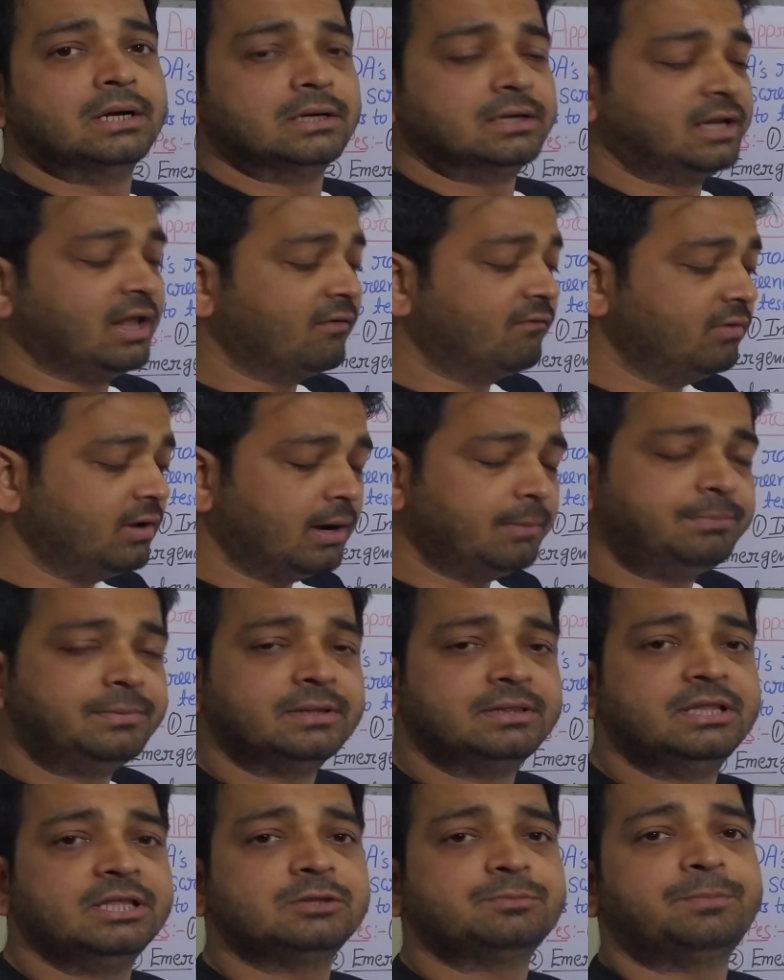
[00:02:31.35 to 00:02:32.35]
developed
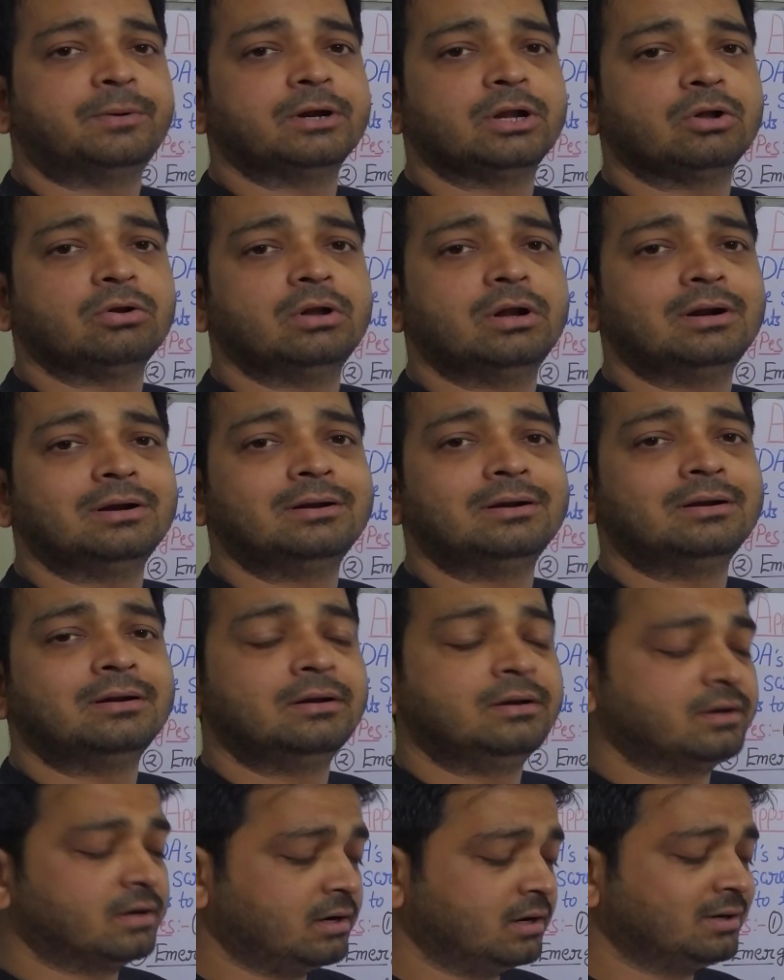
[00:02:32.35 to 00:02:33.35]
this particular
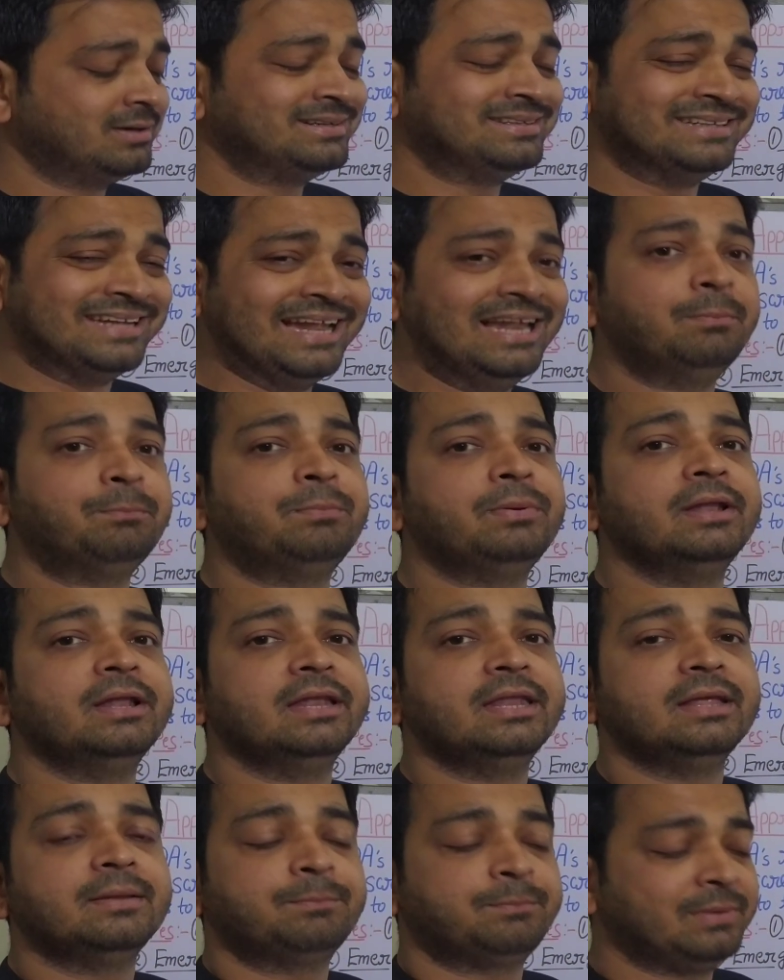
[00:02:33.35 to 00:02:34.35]
drug till
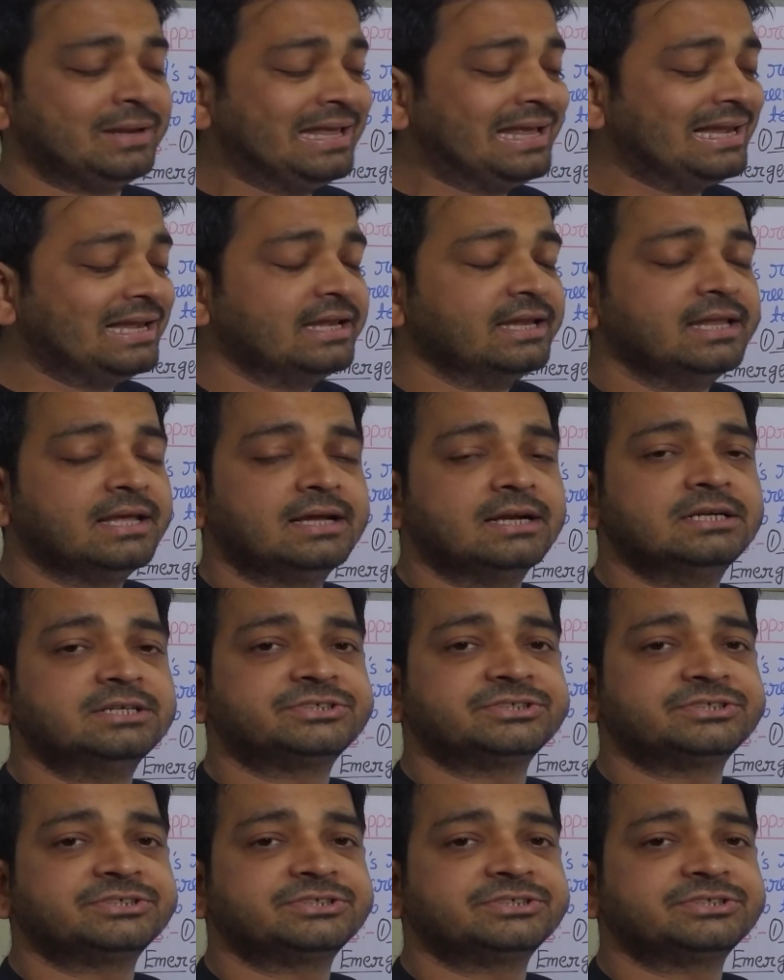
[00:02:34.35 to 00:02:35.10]
preclinical